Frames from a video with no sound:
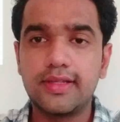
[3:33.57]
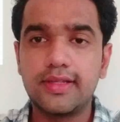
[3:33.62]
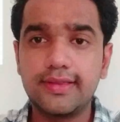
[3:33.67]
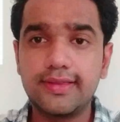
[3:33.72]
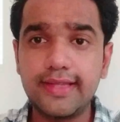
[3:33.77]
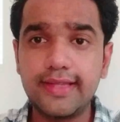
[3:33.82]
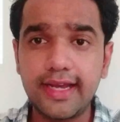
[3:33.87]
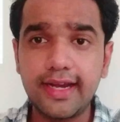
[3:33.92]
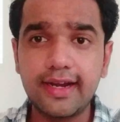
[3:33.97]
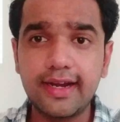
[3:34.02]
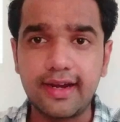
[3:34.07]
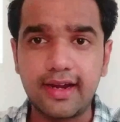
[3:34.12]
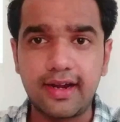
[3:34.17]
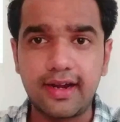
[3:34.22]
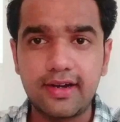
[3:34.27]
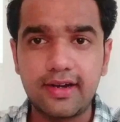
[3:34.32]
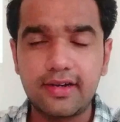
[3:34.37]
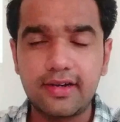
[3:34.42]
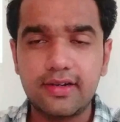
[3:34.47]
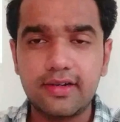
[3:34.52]
There
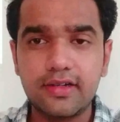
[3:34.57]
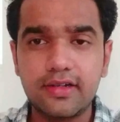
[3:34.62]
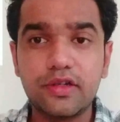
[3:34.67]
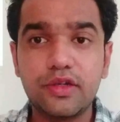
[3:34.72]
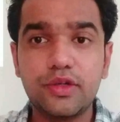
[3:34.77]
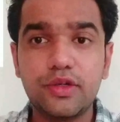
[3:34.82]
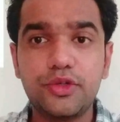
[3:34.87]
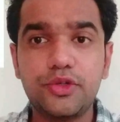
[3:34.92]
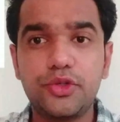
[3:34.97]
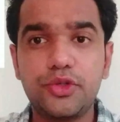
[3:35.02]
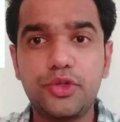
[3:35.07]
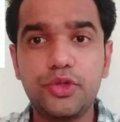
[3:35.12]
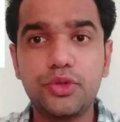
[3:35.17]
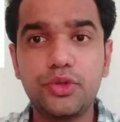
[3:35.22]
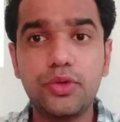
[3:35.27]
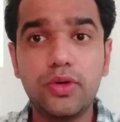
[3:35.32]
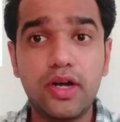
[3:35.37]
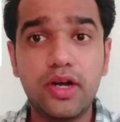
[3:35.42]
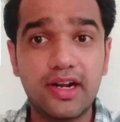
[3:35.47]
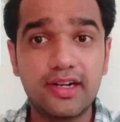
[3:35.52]
are
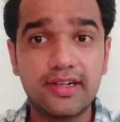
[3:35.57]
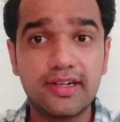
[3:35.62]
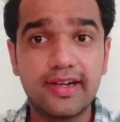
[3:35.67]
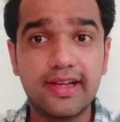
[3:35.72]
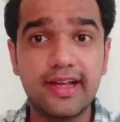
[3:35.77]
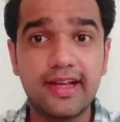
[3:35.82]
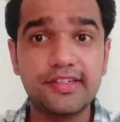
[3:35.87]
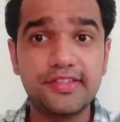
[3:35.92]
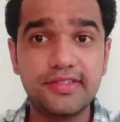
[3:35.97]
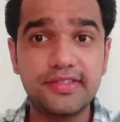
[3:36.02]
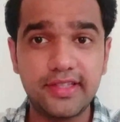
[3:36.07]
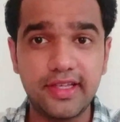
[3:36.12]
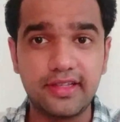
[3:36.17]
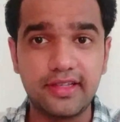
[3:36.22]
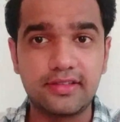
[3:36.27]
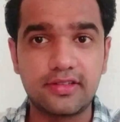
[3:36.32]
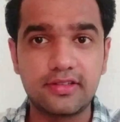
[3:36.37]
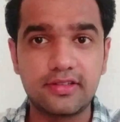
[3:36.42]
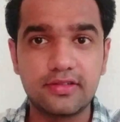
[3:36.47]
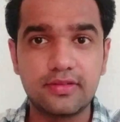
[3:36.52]

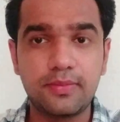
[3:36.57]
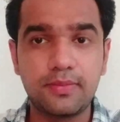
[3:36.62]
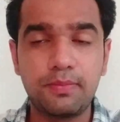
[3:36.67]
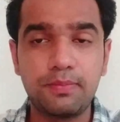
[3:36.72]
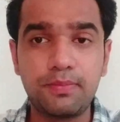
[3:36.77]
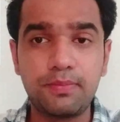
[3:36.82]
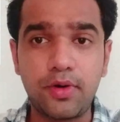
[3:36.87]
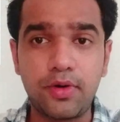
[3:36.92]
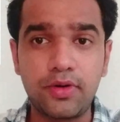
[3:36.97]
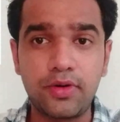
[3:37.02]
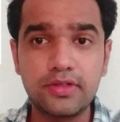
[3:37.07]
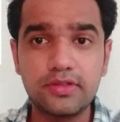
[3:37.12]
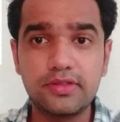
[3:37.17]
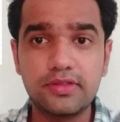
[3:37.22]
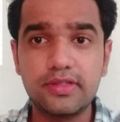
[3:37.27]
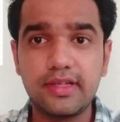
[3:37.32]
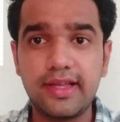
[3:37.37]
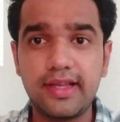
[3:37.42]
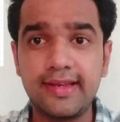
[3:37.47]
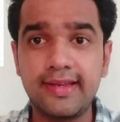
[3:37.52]
206
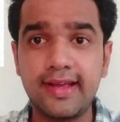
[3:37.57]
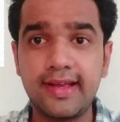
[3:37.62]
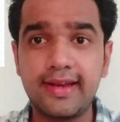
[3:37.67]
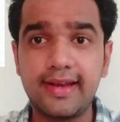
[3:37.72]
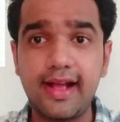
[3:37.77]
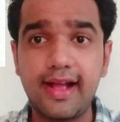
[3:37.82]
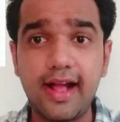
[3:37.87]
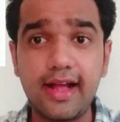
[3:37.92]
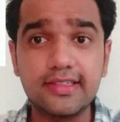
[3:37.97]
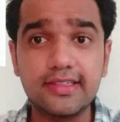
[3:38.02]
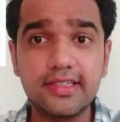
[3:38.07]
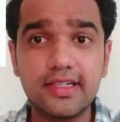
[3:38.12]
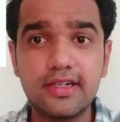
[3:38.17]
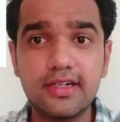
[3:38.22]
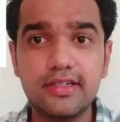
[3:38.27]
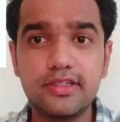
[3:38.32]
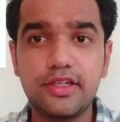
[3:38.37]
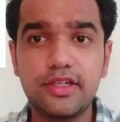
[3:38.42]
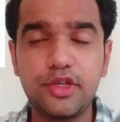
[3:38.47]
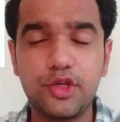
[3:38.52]
bones in an
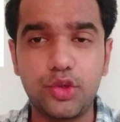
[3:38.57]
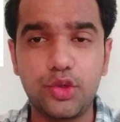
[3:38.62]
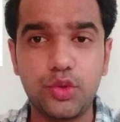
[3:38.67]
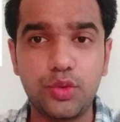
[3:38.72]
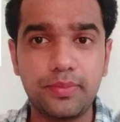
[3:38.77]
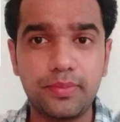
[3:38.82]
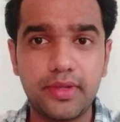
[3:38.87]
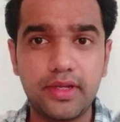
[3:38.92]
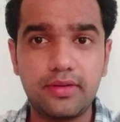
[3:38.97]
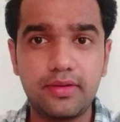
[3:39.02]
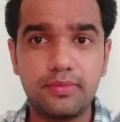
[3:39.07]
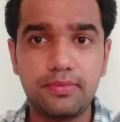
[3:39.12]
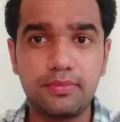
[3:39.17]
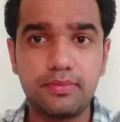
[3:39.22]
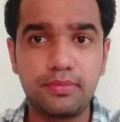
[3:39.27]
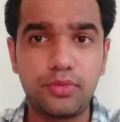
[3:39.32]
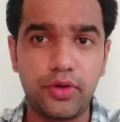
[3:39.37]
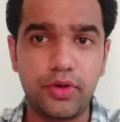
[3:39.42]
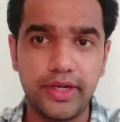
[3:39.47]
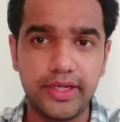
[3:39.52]
adult human
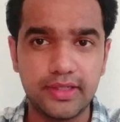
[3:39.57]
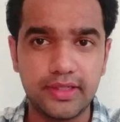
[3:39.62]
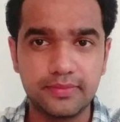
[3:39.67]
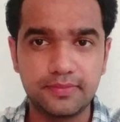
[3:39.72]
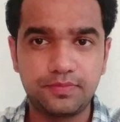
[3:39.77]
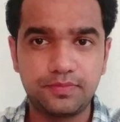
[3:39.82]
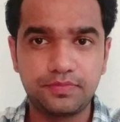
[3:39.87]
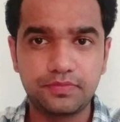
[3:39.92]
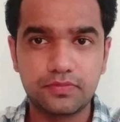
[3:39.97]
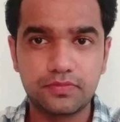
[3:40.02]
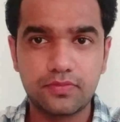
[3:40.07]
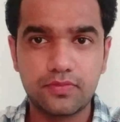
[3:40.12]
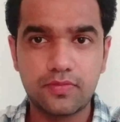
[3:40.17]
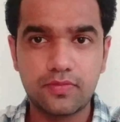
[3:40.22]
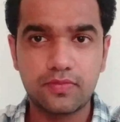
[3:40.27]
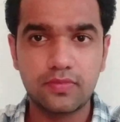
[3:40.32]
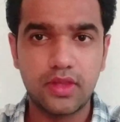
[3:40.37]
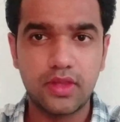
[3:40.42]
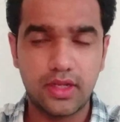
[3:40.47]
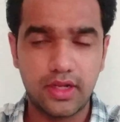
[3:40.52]
body.
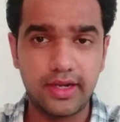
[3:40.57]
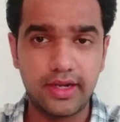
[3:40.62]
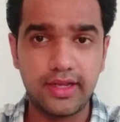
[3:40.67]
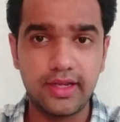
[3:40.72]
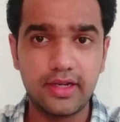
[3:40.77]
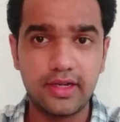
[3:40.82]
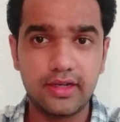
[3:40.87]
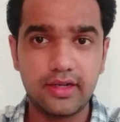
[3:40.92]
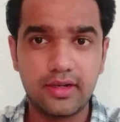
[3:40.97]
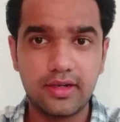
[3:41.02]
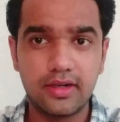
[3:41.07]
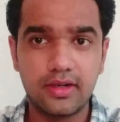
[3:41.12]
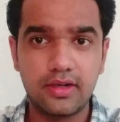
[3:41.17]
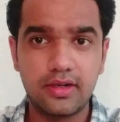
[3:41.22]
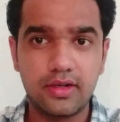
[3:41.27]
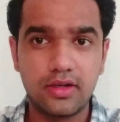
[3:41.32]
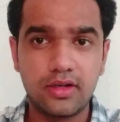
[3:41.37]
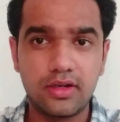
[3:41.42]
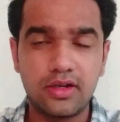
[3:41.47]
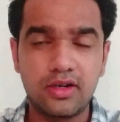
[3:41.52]
Clear?
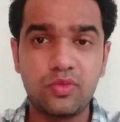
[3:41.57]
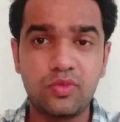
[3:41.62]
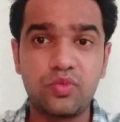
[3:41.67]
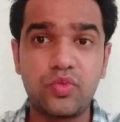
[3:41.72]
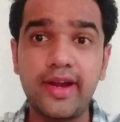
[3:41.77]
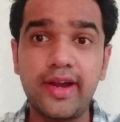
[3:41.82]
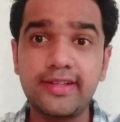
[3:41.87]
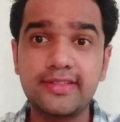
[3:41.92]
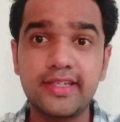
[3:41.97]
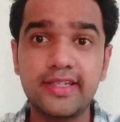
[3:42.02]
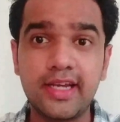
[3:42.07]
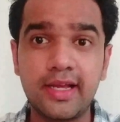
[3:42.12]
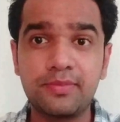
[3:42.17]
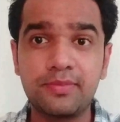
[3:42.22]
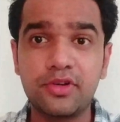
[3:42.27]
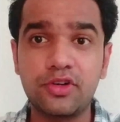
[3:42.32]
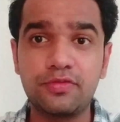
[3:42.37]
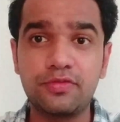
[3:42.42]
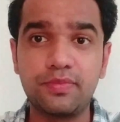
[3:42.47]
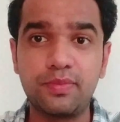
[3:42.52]
What is the
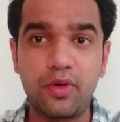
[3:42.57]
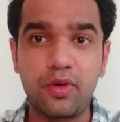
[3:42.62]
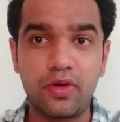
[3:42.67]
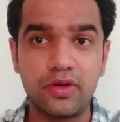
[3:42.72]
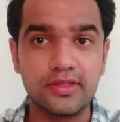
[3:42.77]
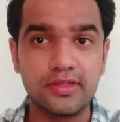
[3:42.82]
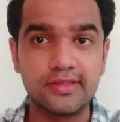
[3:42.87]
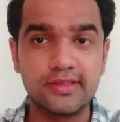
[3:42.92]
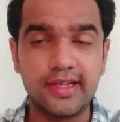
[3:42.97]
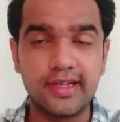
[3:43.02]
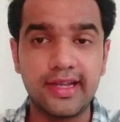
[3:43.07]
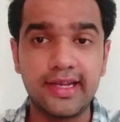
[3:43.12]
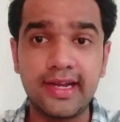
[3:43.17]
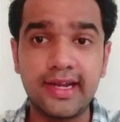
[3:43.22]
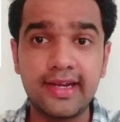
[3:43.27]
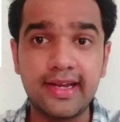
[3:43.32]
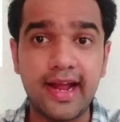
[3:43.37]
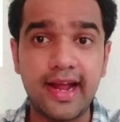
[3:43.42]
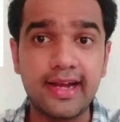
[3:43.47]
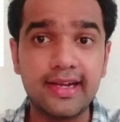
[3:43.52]
number of bones in
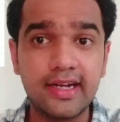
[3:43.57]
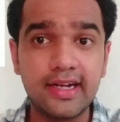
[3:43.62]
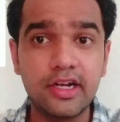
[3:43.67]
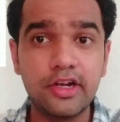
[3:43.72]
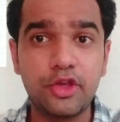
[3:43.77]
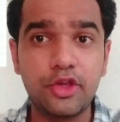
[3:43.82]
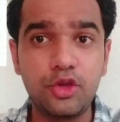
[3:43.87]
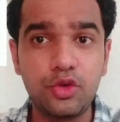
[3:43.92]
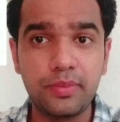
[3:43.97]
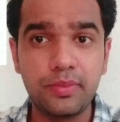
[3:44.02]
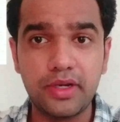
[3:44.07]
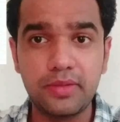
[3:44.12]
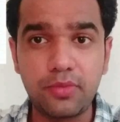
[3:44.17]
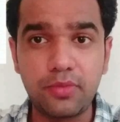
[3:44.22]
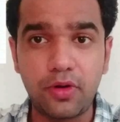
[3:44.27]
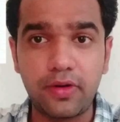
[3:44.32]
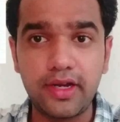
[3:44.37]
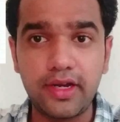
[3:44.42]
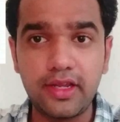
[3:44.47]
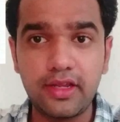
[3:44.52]
an adult human
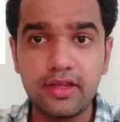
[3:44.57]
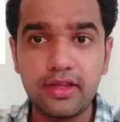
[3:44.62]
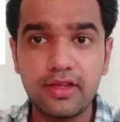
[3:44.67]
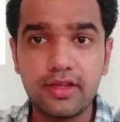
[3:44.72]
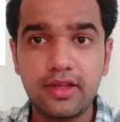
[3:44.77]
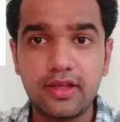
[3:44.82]
body?